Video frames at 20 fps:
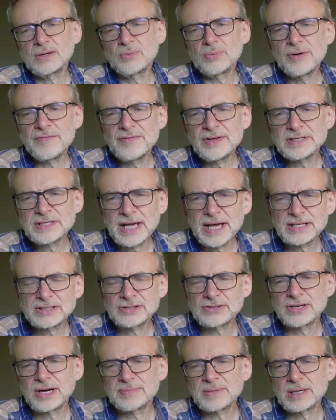with this
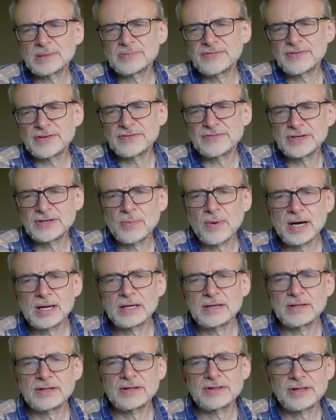hexagram number
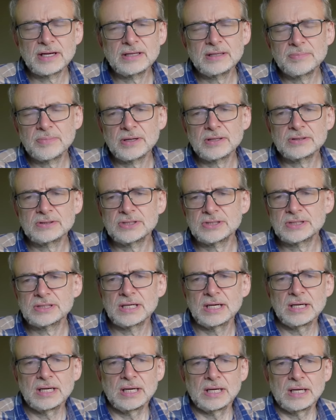51, thunderbolts,